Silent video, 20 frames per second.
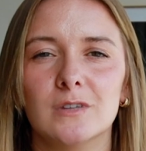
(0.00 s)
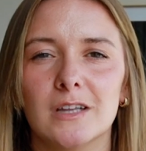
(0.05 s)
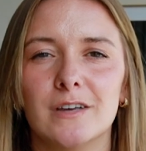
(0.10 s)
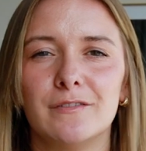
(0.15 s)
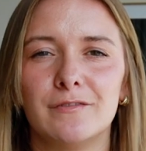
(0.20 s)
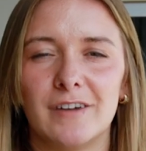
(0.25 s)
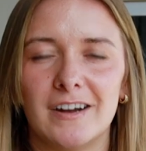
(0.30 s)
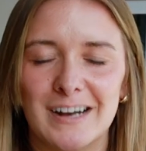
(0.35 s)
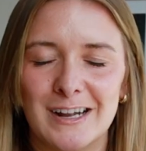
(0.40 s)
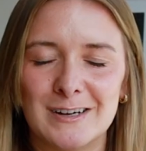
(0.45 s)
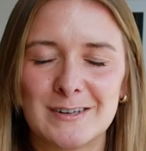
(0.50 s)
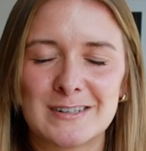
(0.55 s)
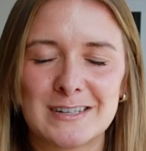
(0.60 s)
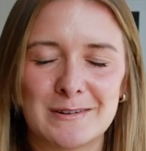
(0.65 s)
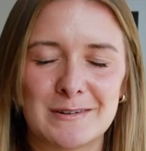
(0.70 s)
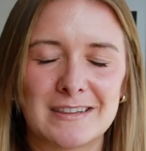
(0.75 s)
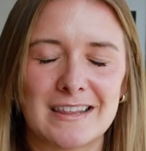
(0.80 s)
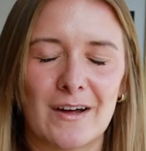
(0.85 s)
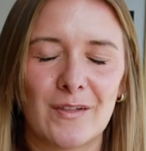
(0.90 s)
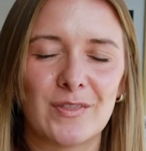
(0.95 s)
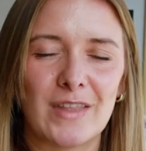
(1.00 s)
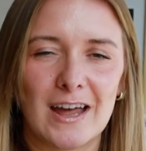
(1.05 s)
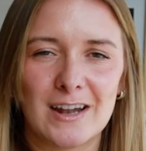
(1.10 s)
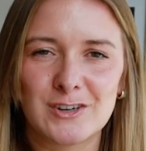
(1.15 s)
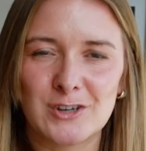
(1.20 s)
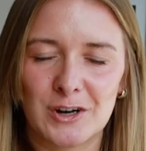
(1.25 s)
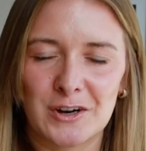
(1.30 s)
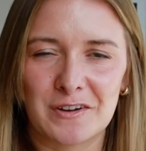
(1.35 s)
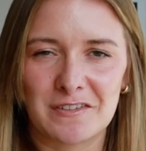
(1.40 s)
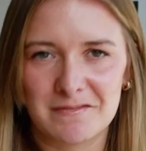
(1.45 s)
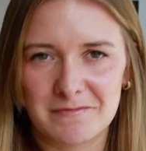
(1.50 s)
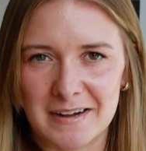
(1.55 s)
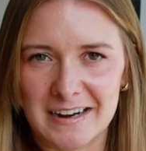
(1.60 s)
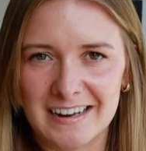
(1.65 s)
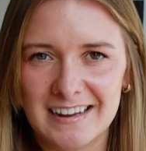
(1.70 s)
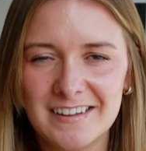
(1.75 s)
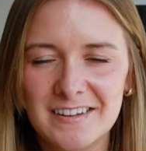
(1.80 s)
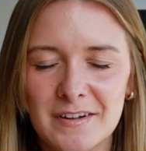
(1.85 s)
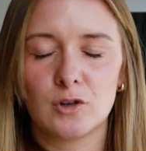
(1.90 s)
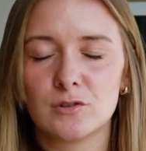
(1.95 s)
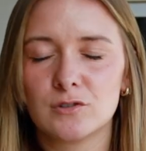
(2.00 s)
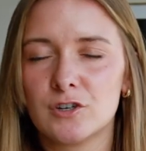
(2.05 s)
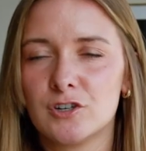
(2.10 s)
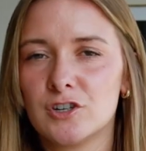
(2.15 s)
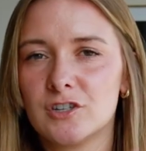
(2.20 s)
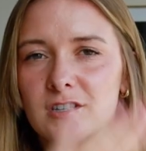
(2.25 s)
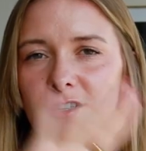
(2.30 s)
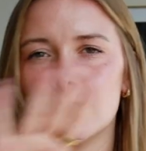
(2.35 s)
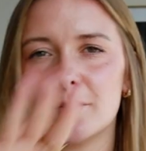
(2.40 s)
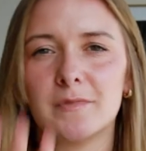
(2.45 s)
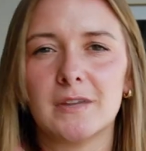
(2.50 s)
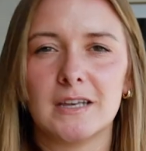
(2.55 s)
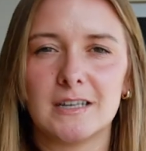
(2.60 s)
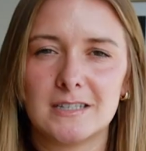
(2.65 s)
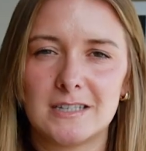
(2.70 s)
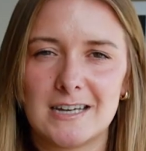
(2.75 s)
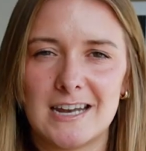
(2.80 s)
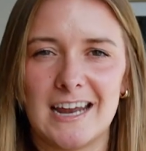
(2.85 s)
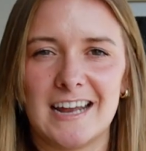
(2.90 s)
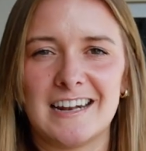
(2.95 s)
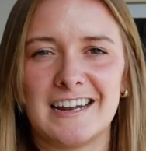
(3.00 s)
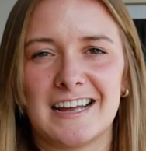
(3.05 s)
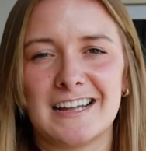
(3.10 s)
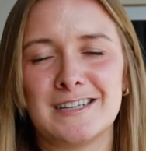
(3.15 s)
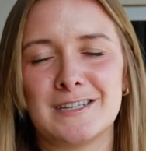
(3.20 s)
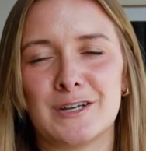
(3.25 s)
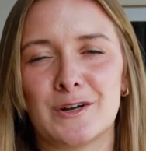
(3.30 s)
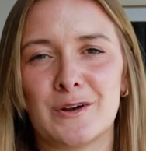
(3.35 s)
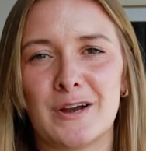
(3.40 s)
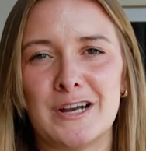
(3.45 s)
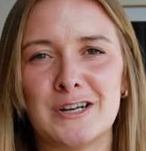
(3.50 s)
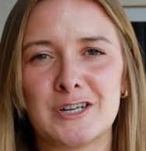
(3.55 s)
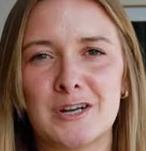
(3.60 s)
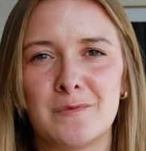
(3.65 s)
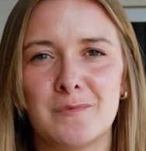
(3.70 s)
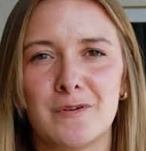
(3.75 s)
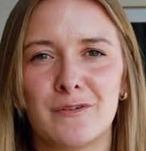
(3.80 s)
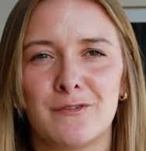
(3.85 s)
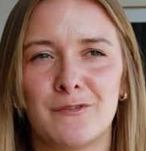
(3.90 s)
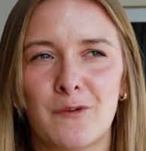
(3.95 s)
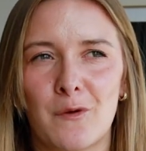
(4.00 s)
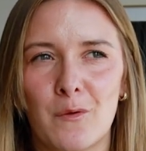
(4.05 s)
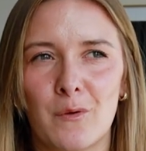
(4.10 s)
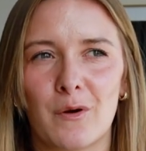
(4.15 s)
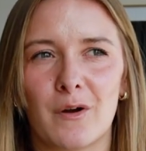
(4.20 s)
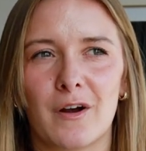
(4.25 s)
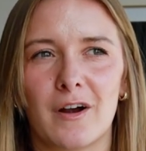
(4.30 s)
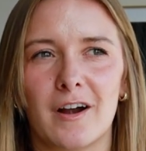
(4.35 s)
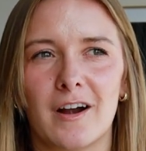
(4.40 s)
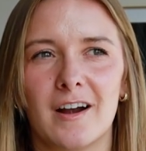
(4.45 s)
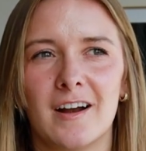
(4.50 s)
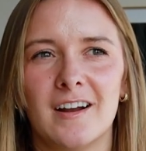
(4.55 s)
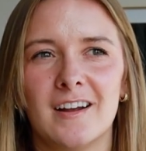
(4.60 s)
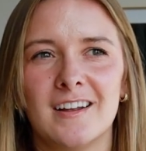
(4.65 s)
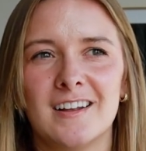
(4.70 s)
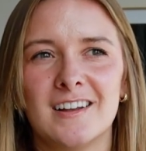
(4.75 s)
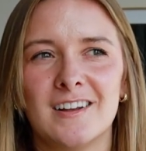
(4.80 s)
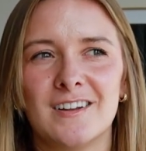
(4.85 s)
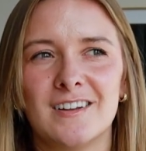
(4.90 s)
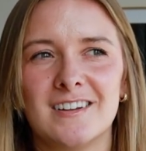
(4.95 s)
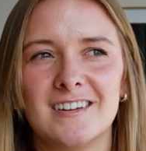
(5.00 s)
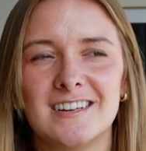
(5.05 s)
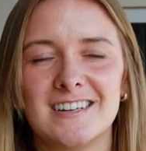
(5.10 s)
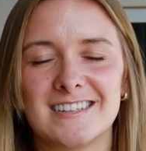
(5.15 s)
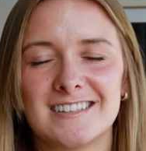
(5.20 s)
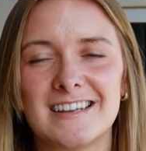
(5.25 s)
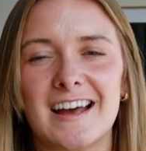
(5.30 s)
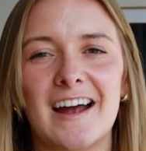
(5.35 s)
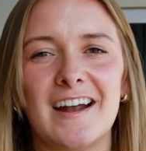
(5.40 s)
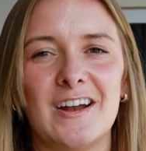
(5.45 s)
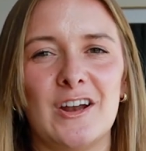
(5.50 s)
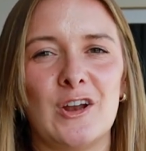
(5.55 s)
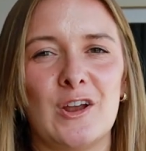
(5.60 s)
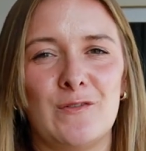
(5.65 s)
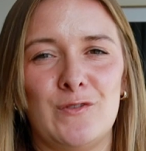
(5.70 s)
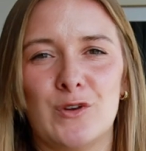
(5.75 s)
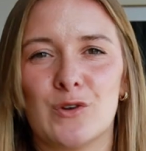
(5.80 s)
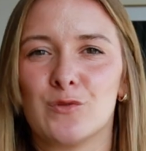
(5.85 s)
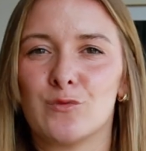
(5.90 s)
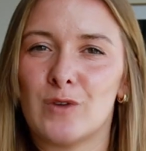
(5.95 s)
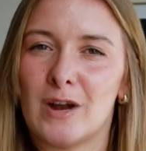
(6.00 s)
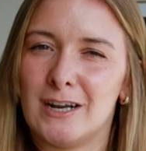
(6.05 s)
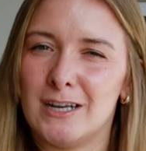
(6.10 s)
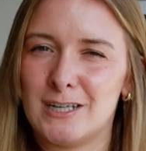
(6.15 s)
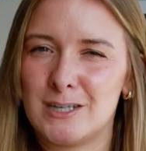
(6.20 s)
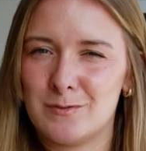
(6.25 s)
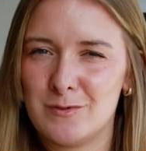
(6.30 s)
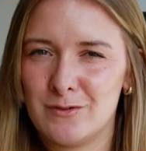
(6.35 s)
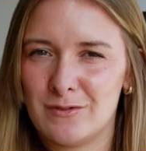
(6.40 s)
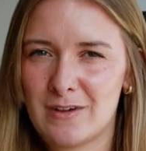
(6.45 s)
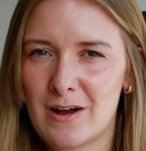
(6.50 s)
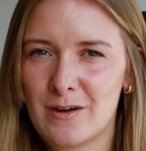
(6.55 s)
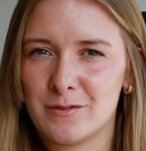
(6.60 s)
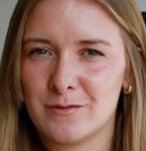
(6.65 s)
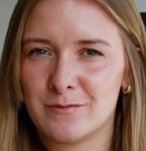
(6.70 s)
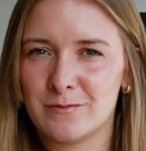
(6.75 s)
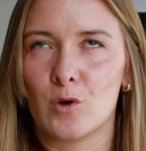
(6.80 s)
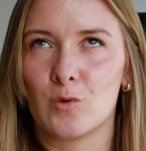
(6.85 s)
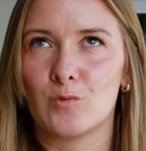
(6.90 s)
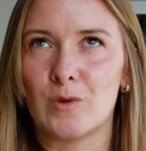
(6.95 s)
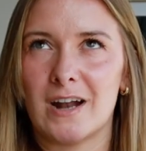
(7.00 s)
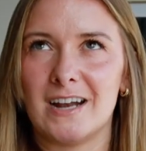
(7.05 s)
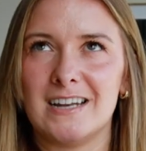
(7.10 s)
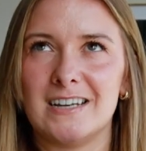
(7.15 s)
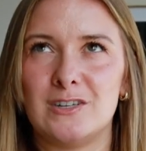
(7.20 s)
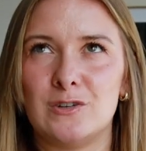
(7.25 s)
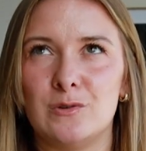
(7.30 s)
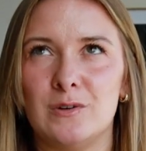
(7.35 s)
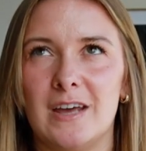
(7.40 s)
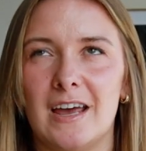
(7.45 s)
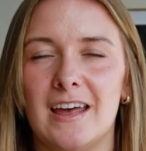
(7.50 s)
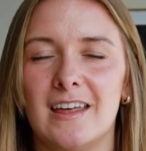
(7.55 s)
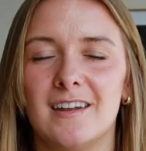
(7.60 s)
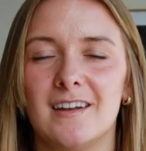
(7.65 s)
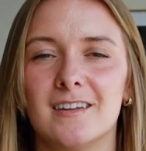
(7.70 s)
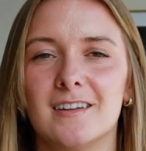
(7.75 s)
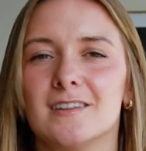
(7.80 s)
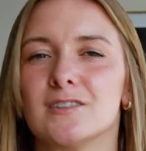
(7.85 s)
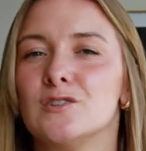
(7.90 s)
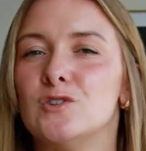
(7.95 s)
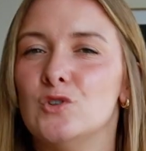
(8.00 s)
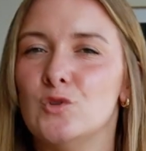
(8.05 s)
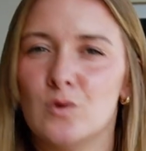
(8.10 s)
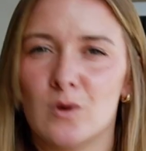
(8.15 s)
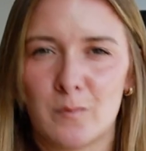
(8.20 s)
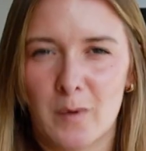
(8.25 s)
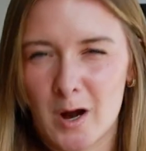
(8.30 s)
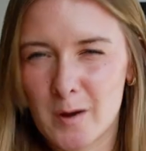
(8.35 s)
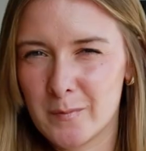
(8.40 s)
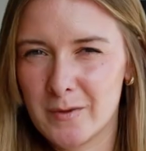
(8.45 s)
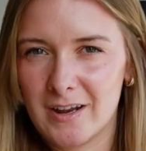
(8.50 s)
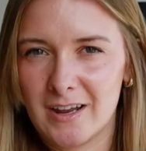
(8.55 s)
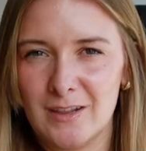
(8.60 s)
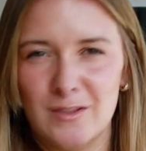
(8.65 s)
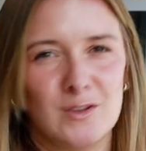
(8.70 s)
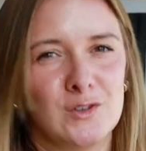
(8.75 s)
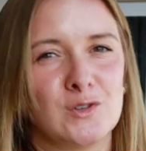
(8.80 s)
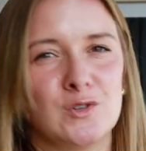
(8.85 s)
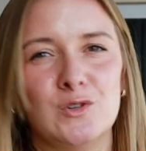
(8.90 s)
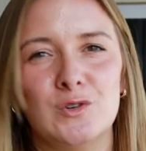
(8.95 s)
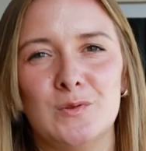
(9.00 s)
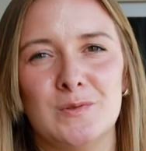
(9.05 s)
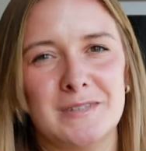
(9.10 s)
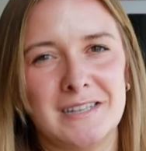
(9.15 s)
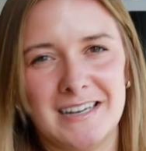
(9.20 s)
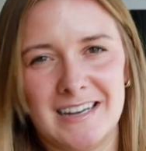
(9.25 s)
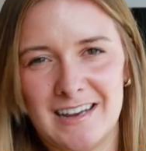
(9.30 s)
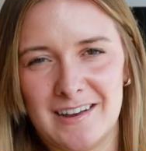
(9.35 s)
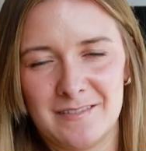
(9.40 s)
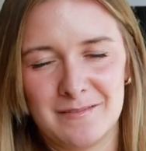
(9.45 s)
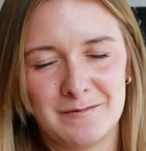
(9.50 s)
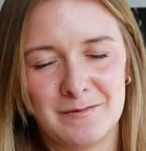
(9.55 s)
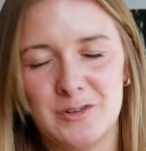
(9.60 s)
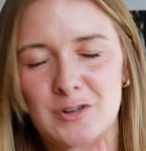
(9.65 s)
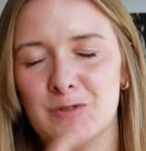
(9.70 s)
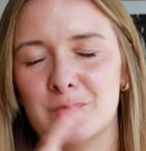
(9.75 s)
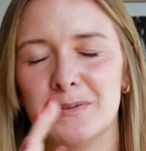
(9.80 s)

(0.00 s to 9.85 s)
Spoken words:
live financially without that chunk of money. Those are just some things to take into consideration before deciding if you're ready to move out or ready to get this new apartment in this new city, new